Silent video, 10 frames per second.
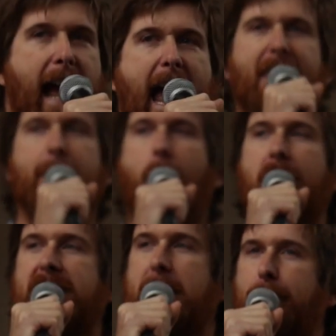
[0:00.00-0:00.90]
And the
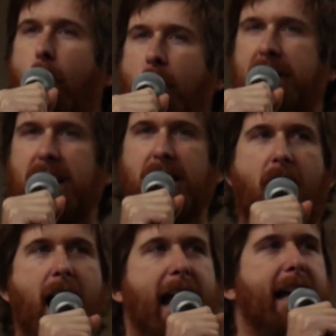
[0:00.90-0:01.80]
most important
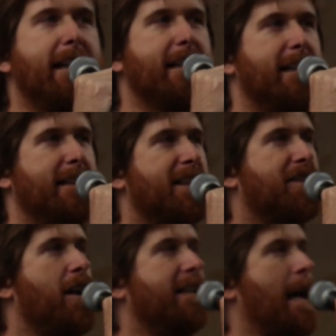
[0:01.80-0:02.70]
lie that
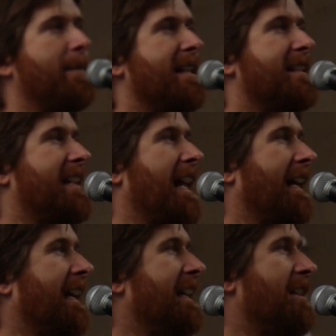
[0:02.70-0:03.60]
Tony Abbott is
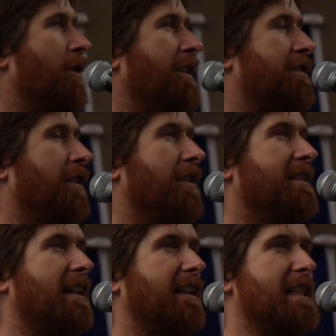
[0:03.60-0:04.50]
telling in order to
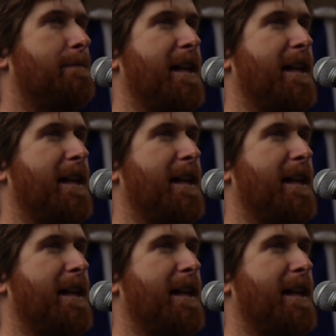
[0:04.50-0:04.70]
sell this